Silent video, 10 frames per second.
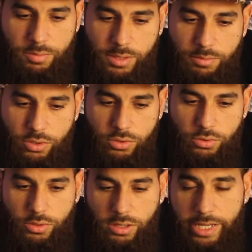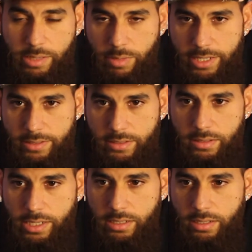people who were like-minded
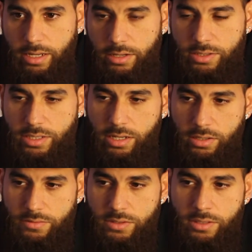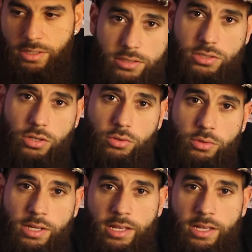like ourselves. So